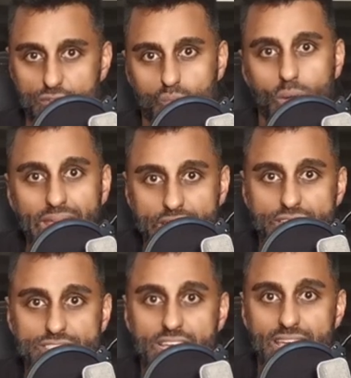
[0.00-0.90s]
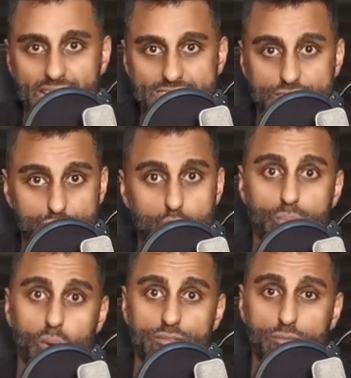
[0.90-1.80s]
and range as the
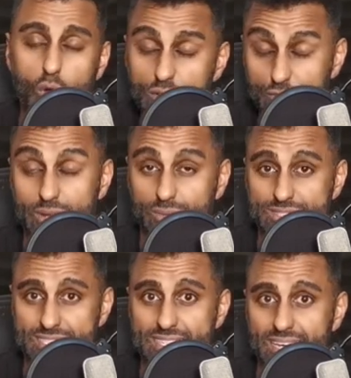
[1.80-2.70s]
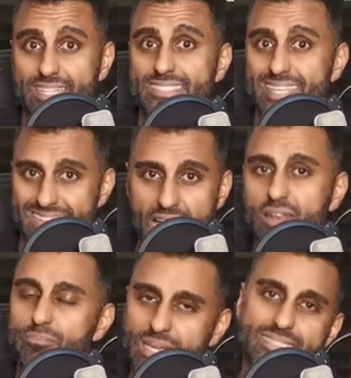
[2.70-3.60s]
2.4 frequency does and
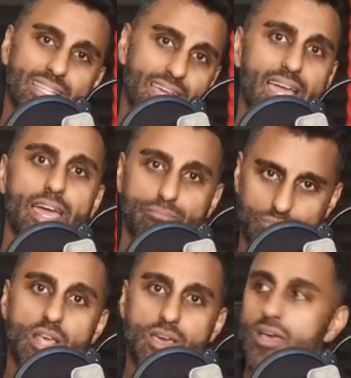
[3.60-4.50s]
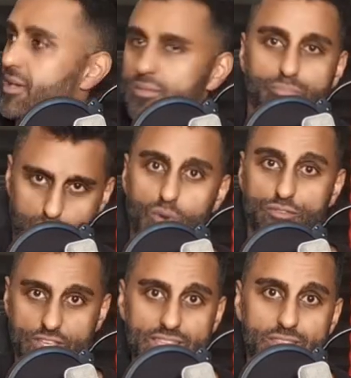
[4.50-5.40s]
that basically i had
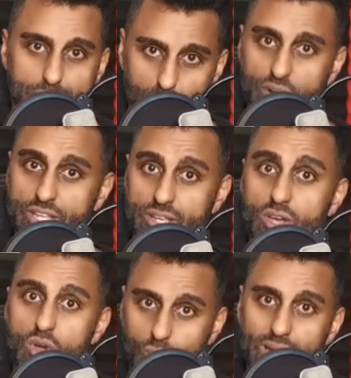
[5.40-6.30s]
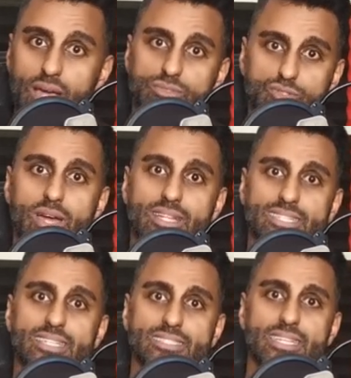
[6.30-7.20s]
proof in the pudding when i was trying to
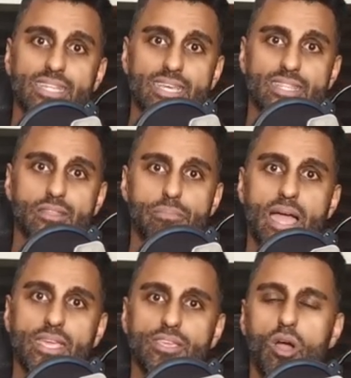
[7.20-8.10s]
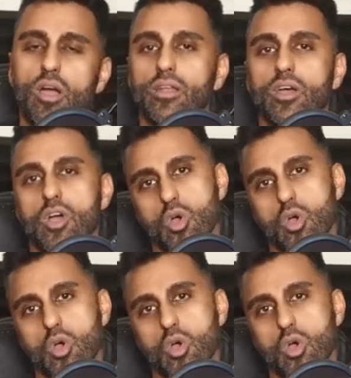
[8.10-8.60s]
test it in the backyard